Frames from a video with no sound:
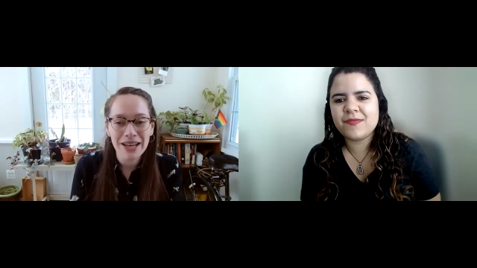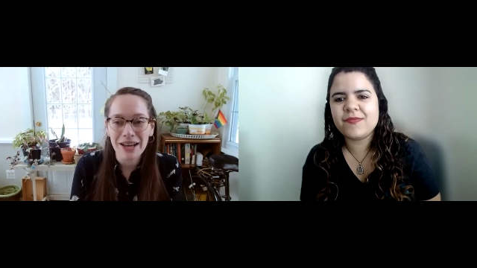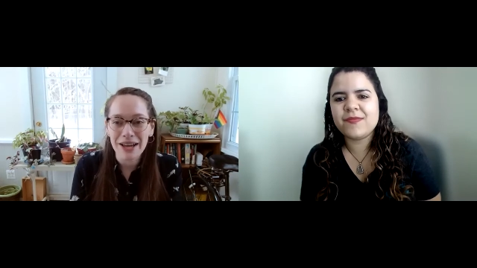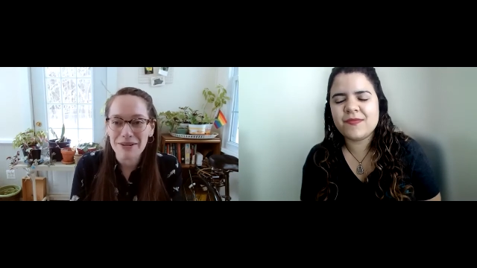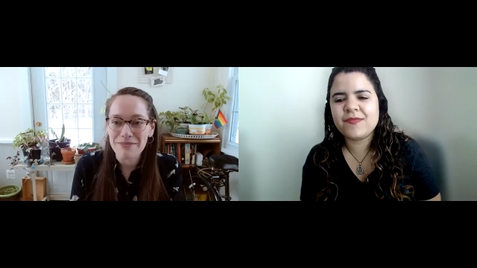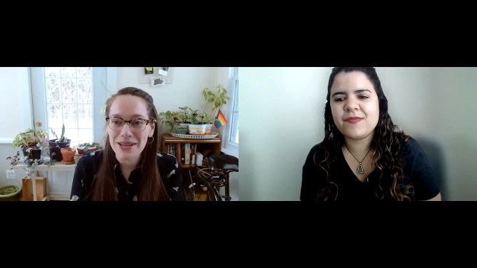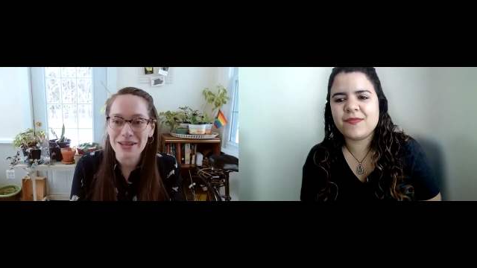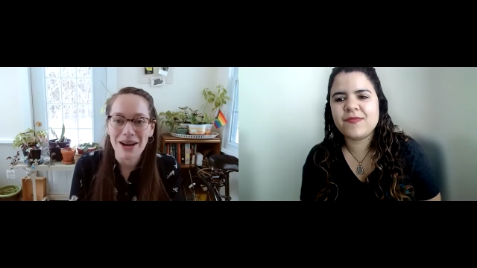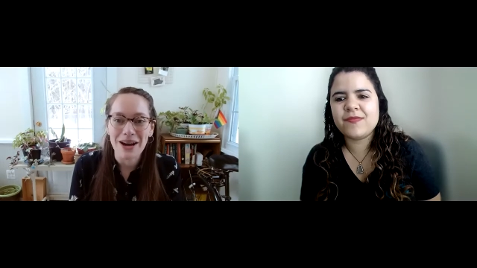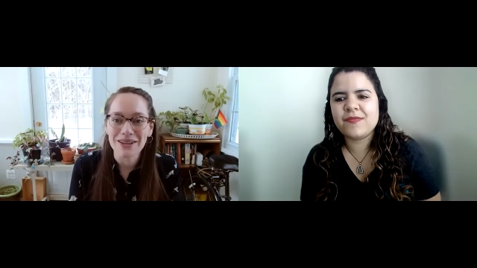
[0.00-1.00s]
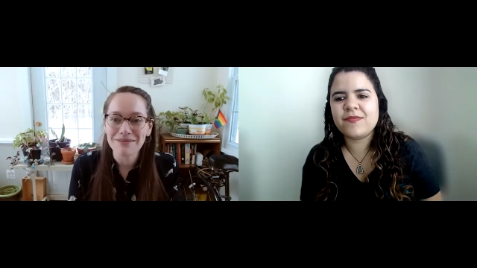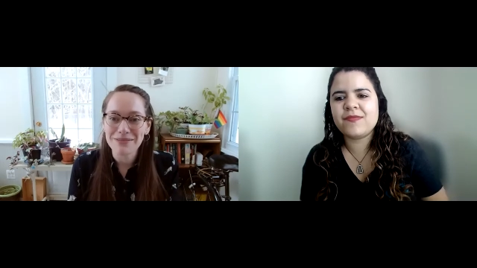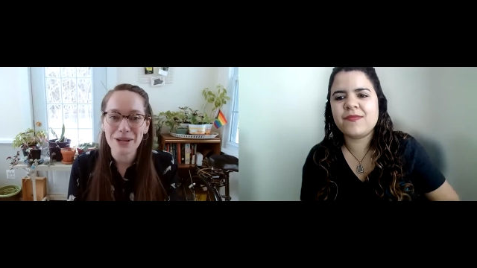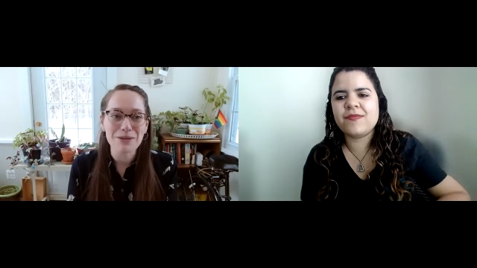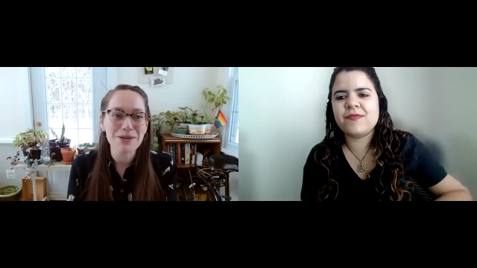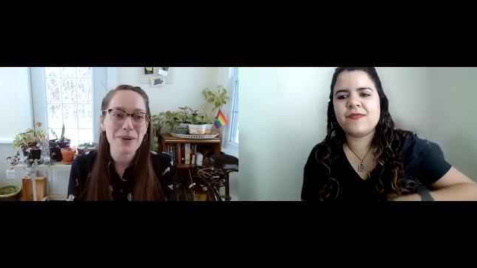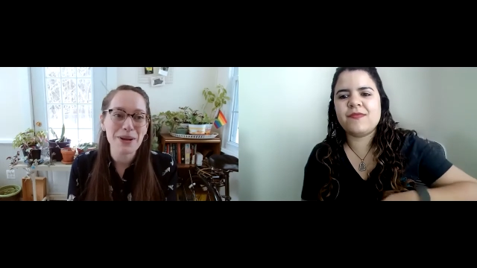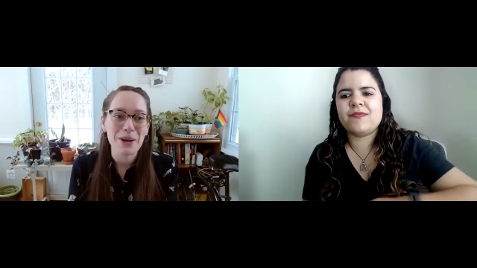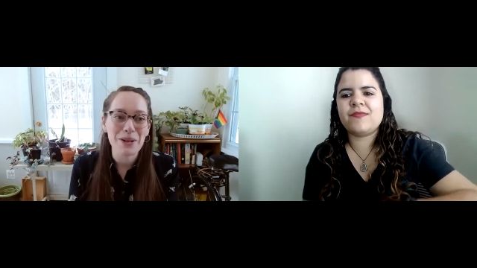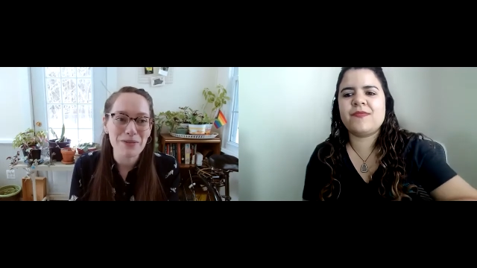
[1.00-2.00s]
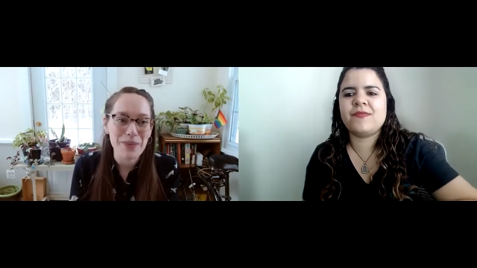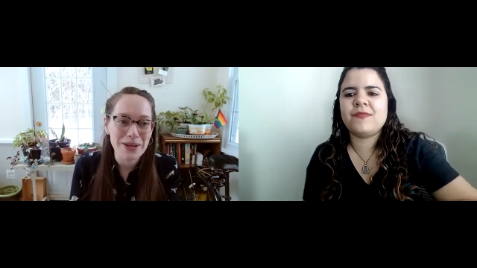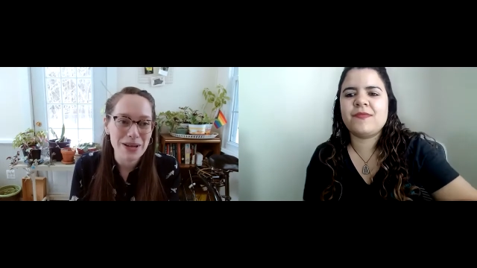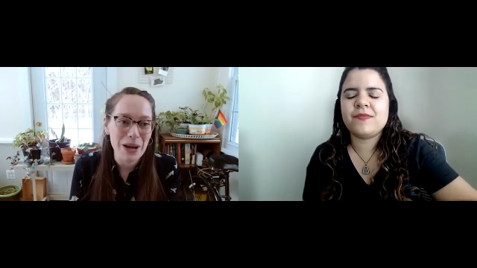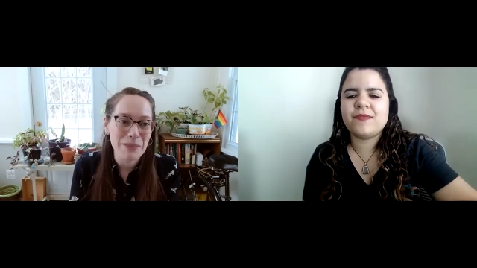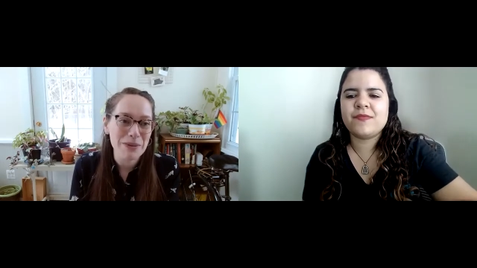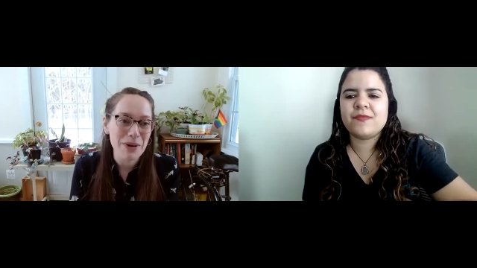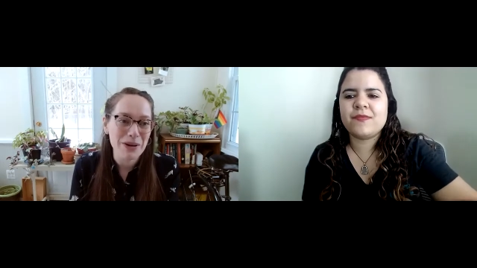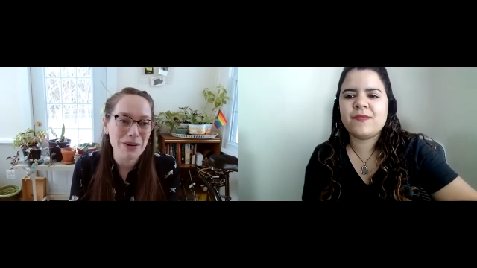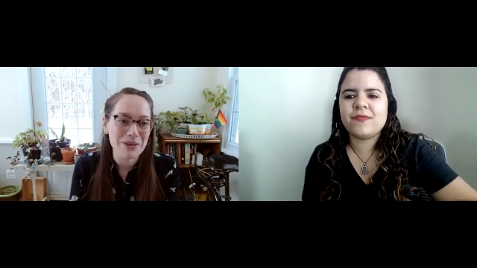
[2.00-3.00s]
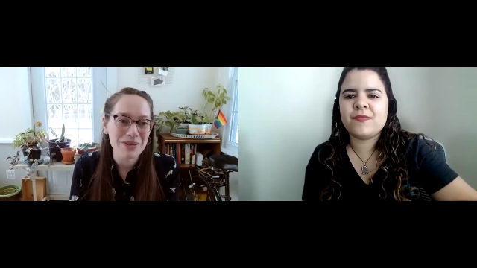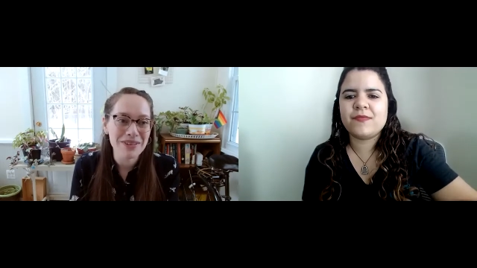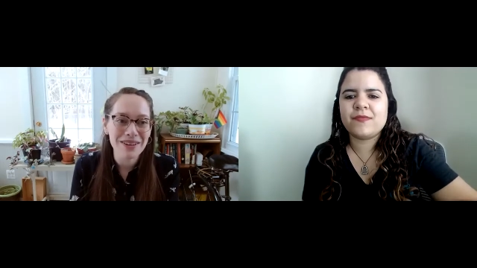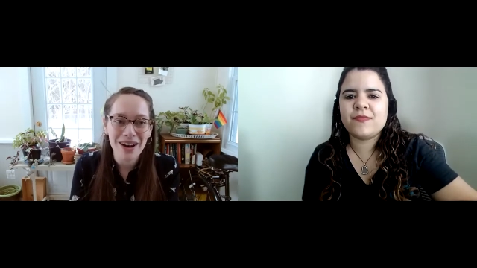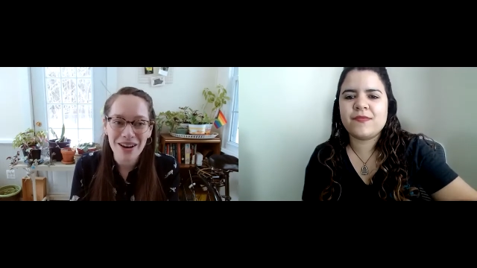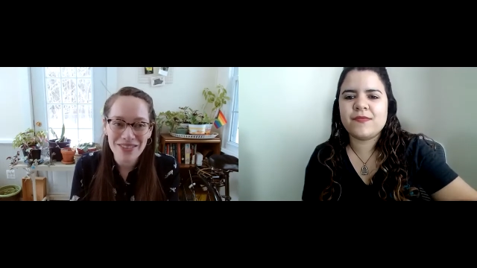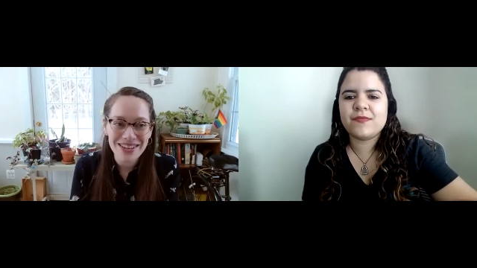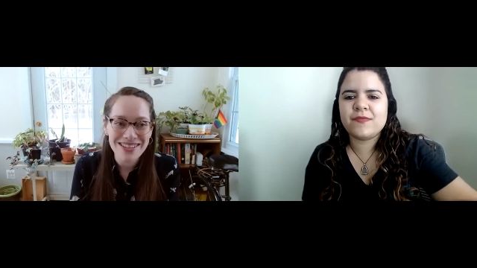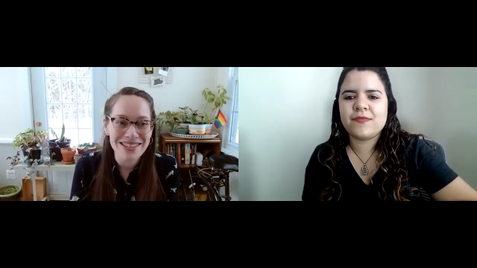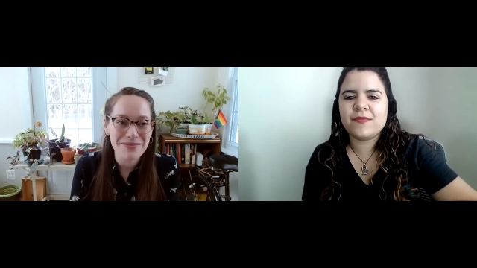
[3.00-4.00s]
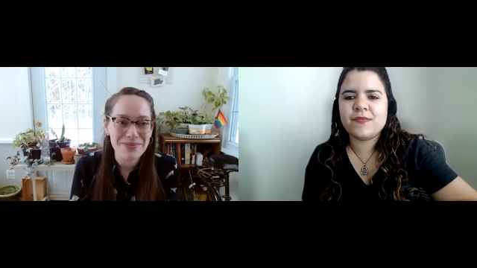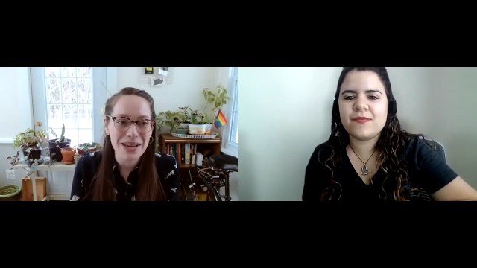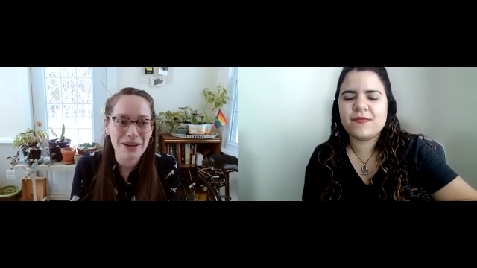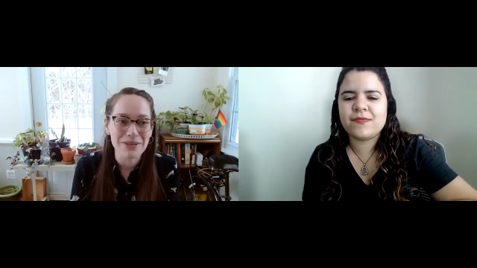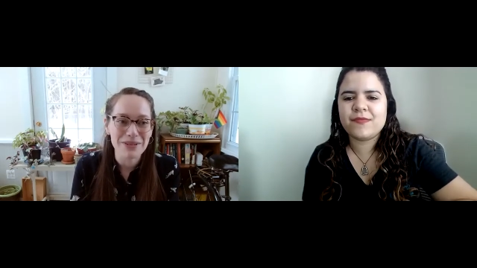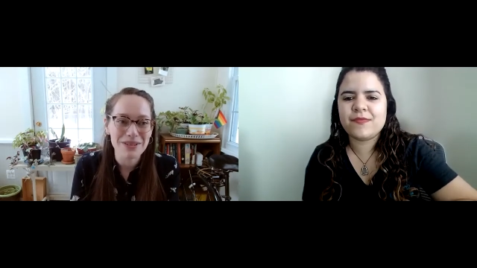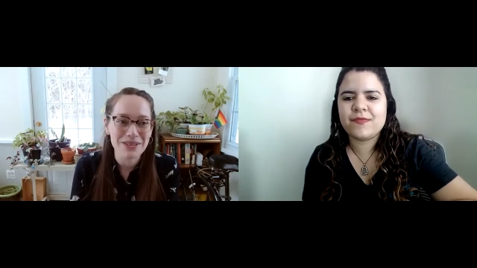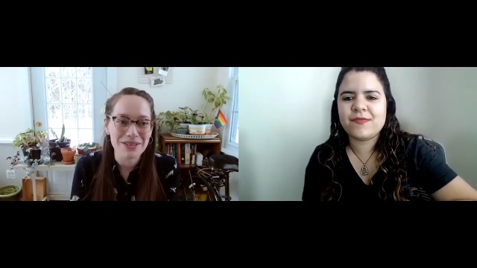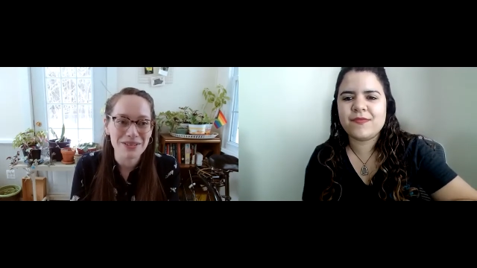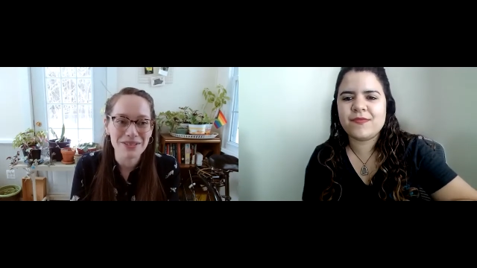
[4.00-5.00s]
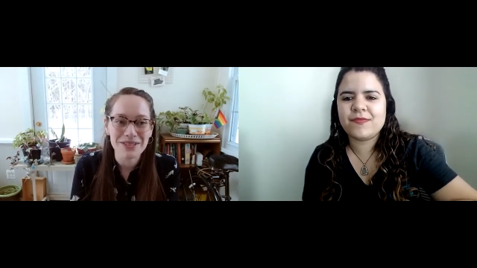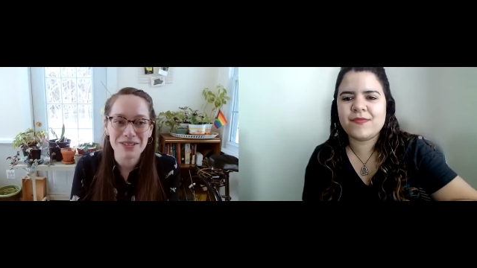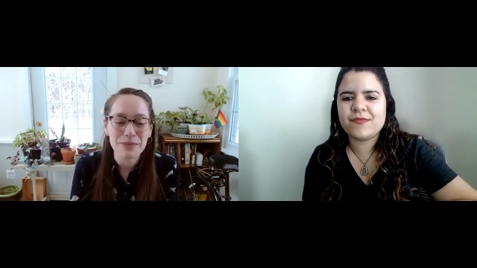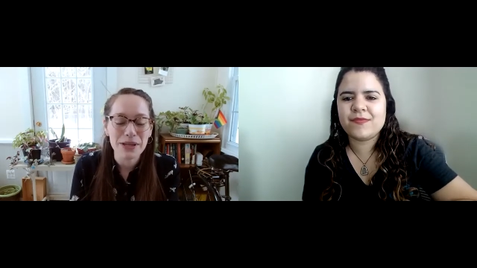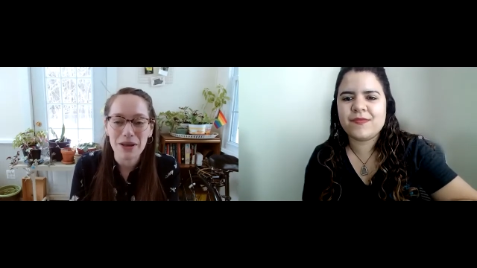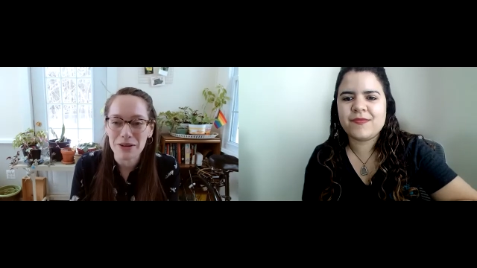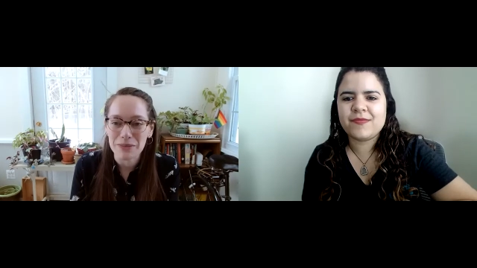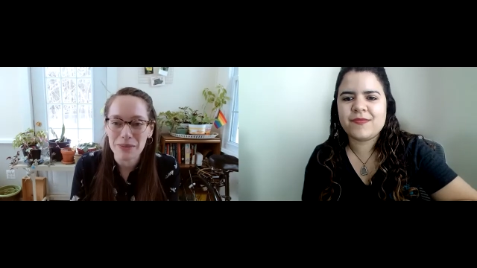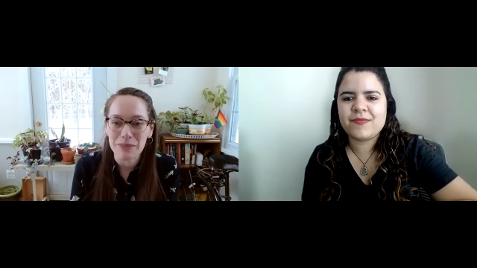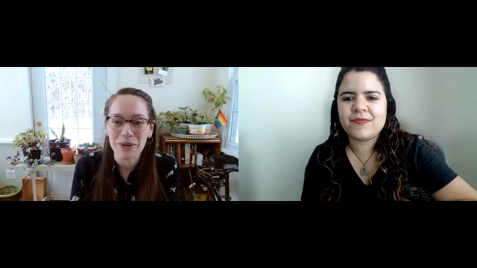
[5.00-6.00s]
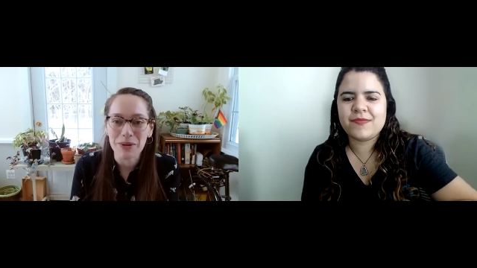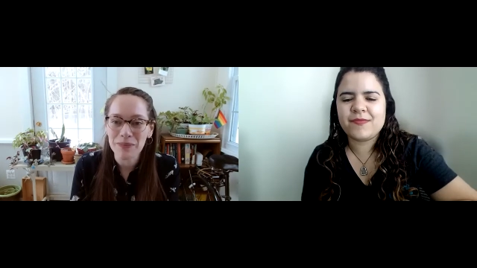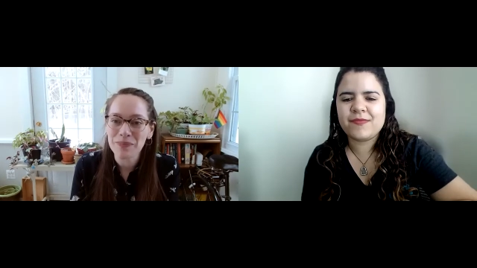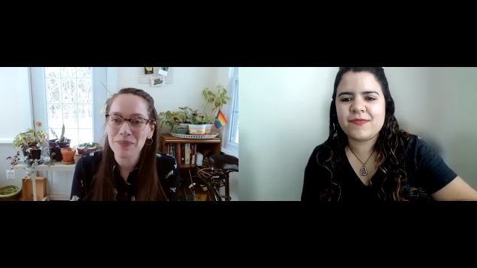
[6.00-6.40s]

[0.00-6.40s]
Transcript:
Speaker 1: um, and not, you know, spend all of my time in my own office and be able to just meet other people.